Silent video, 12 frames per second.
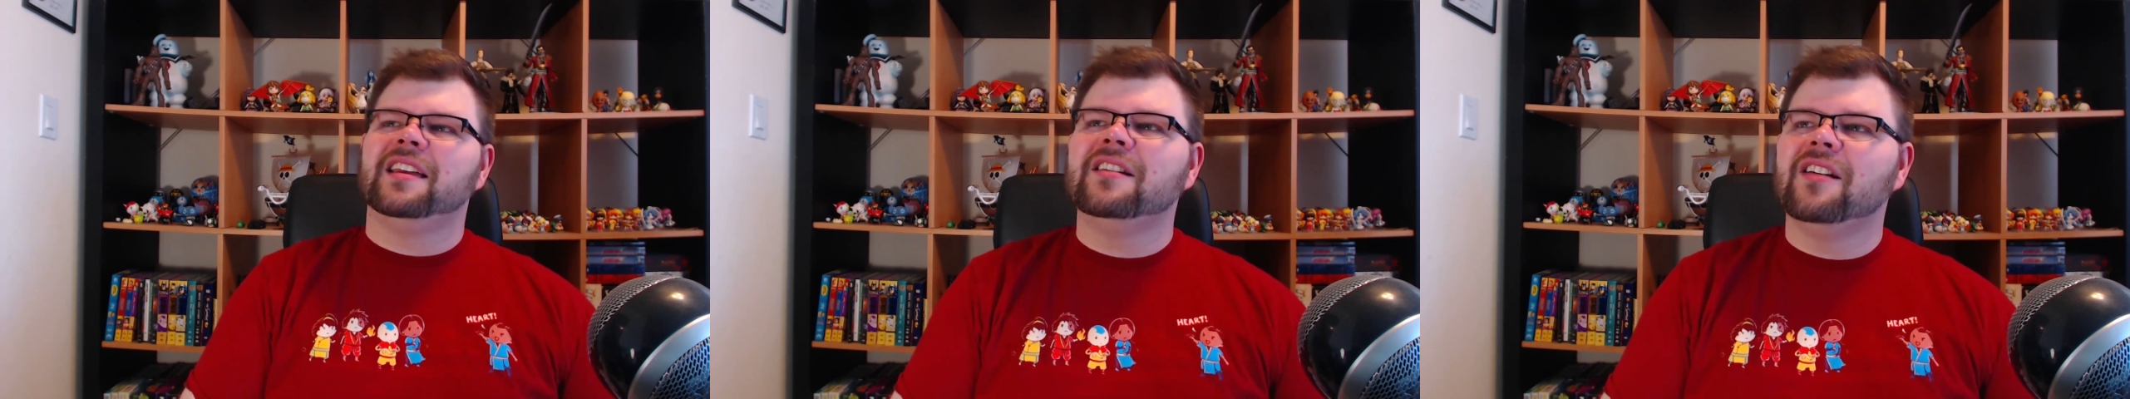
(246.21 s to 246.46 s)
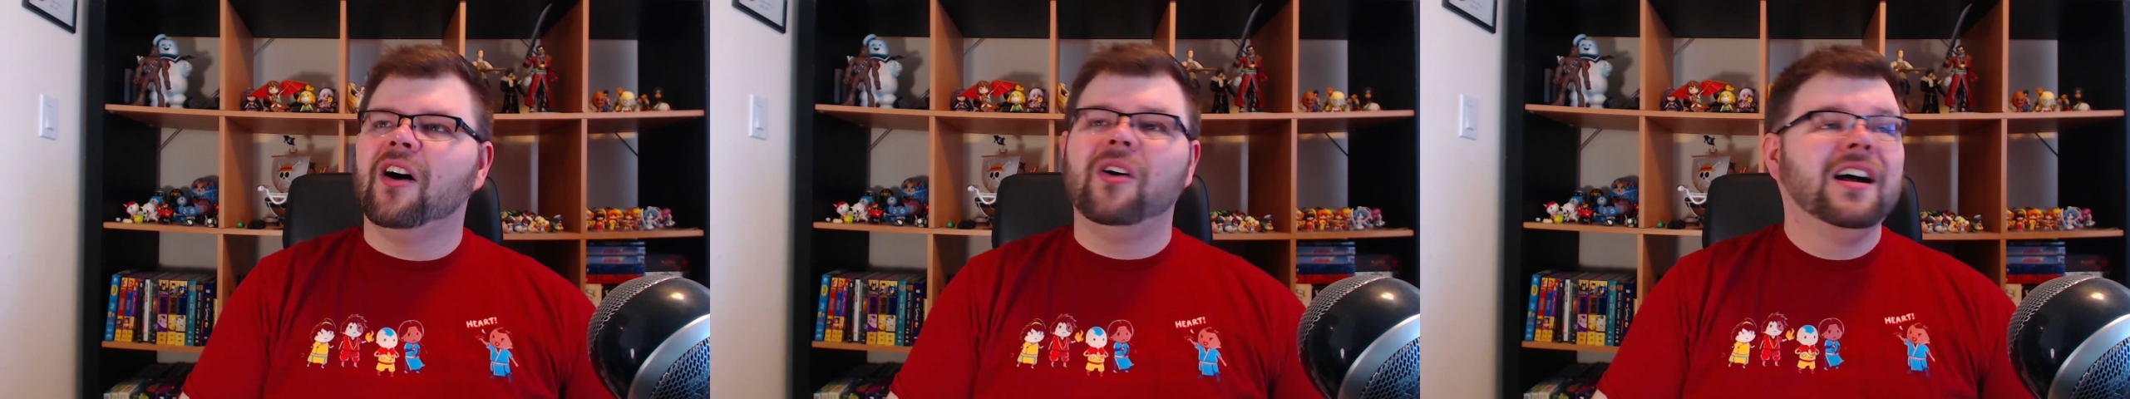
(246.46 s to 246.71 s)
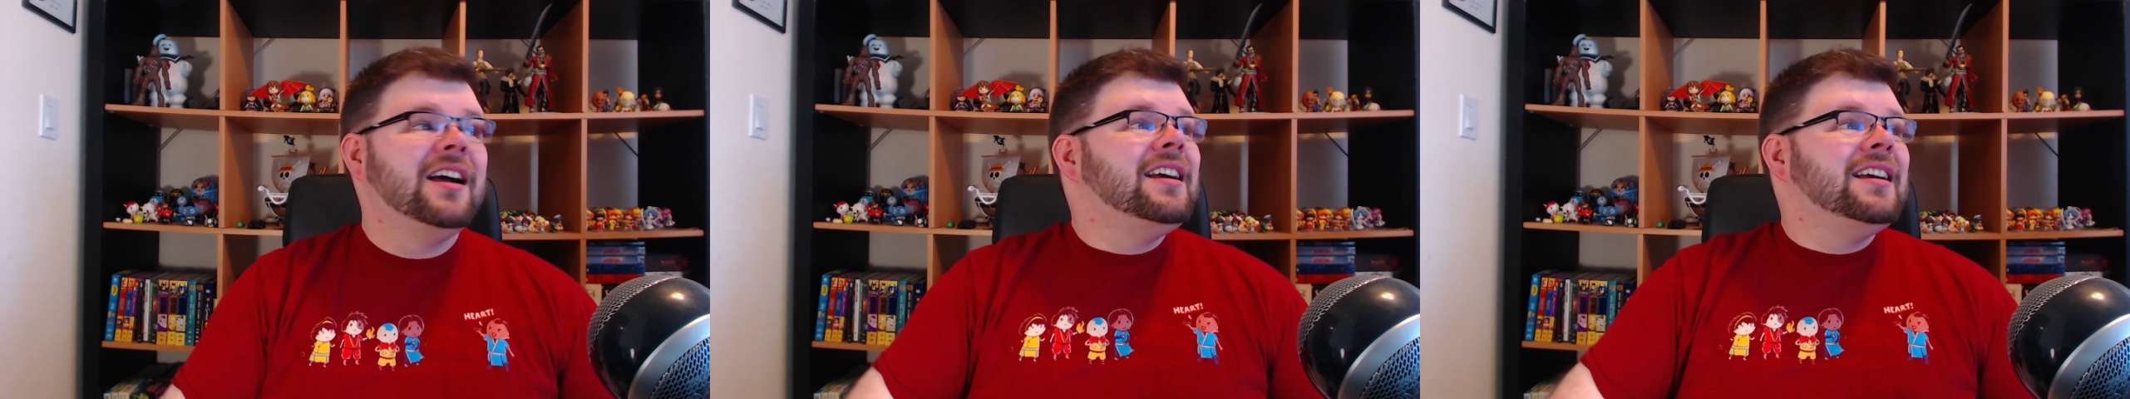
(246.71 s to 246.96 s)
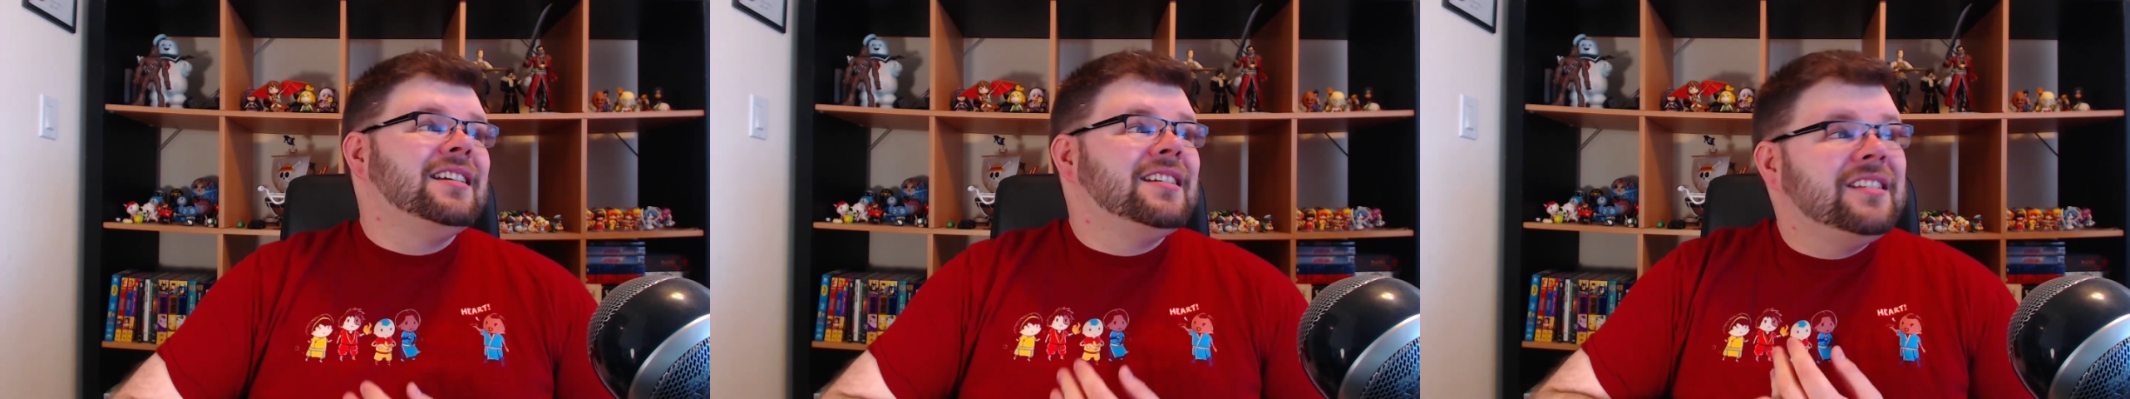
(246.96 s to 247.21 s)

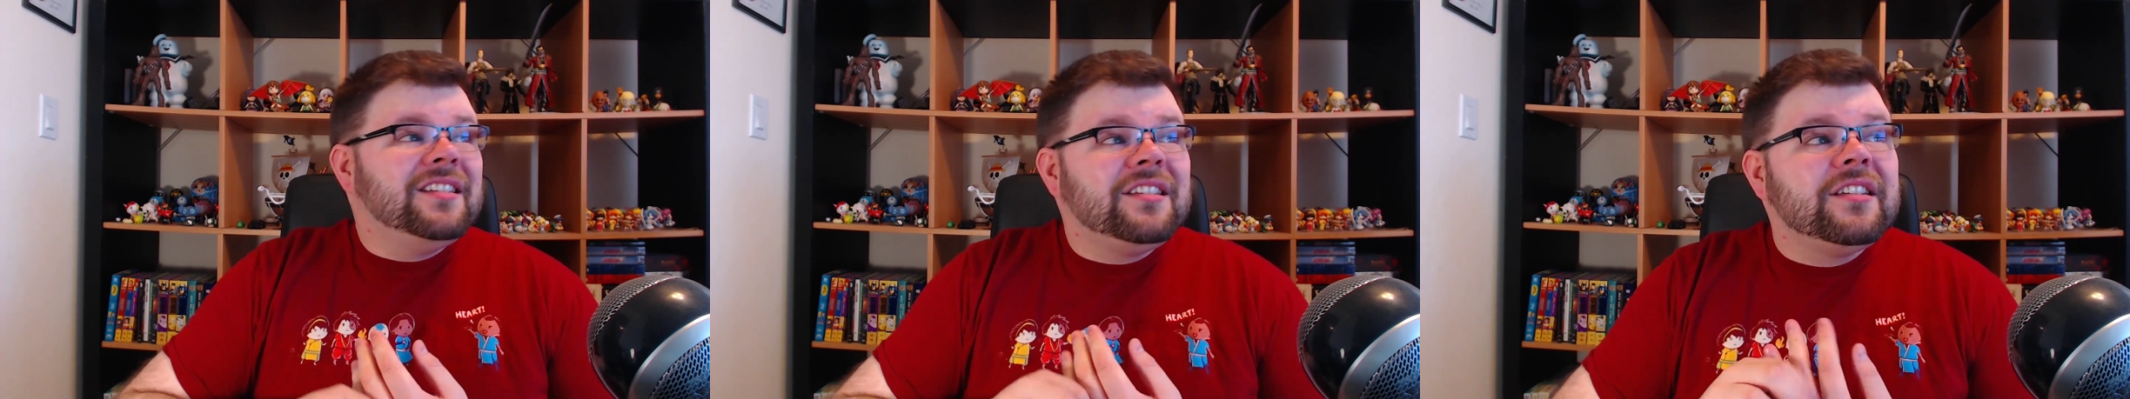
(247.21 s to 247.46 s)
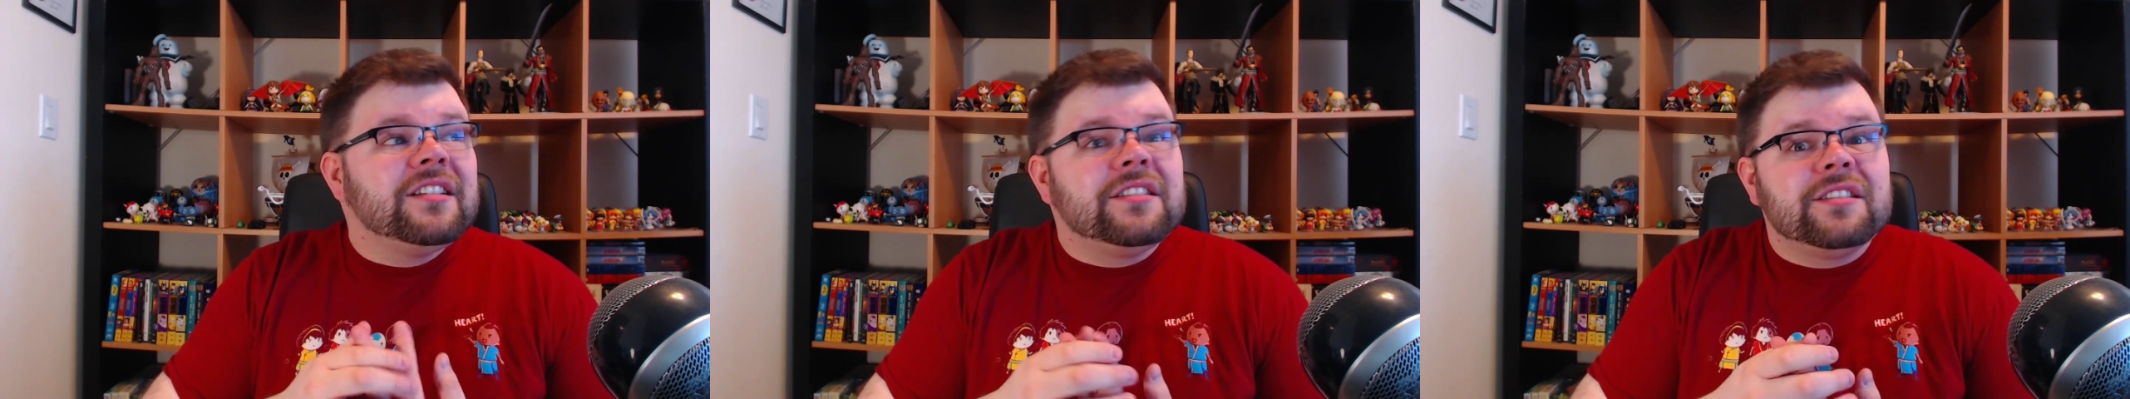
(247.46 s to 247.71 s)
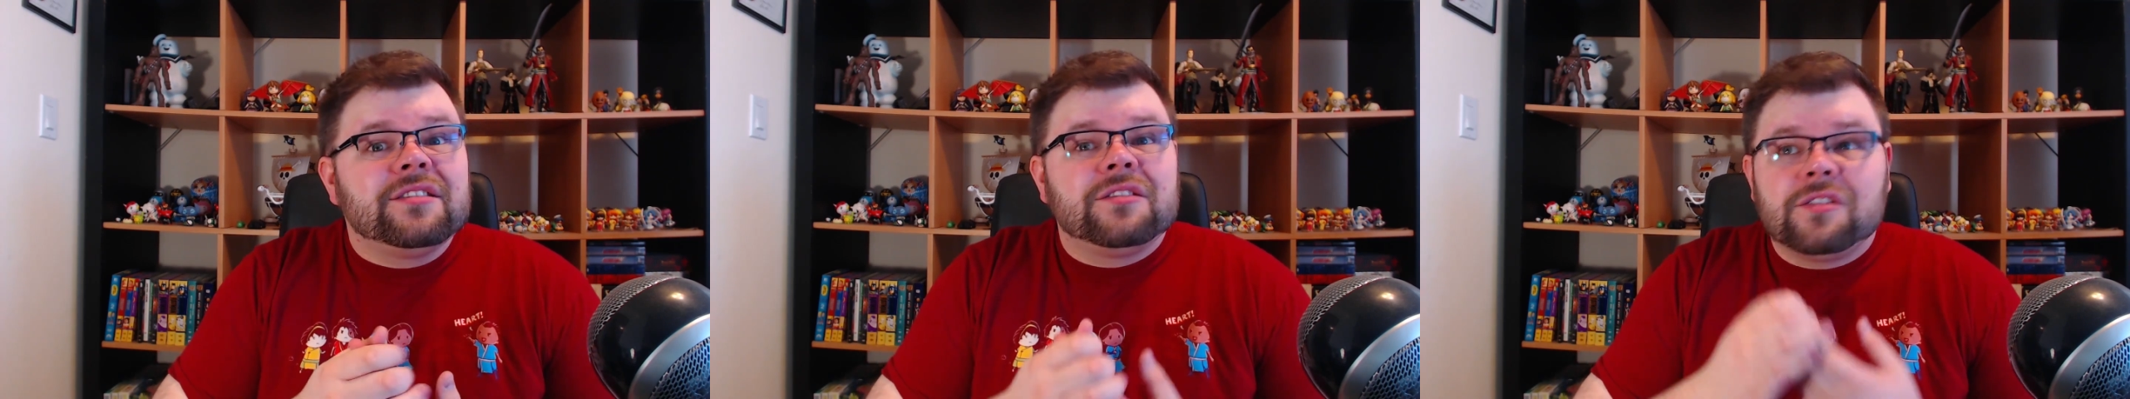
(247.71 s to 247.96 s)
you